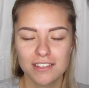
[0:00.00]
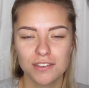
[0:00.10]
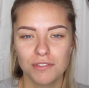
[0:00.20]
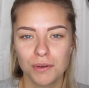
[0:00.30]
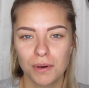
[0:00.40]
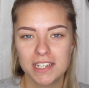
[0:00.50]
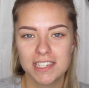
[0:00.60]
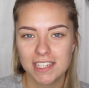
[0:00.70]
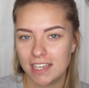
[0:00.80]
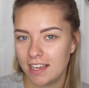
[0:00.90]
So if you want to
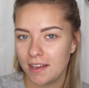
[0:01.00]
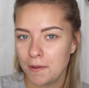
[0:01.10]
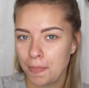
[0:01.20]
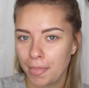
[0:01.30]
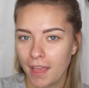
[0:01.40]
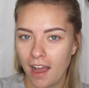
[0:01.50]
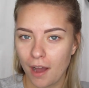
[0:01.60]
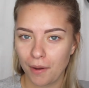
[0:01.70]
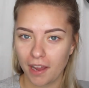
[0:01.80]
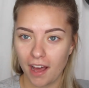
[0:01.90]
see
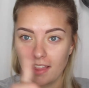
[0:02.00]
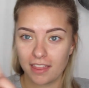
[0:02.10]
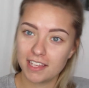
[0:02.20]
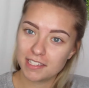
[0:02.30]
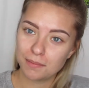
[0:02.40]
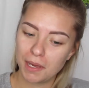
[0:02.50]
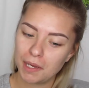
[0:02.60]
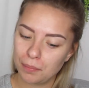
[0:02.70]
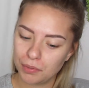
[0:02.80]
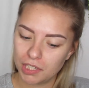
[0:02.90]
how I got this
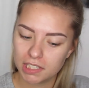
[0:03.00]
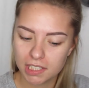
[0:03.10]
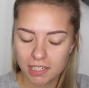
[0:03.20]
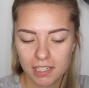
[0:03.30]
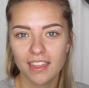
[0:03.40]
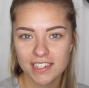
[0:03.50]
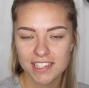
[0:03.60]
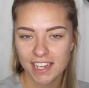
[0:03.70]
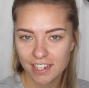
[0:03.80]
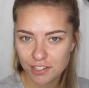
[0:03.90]
makeup look, then stay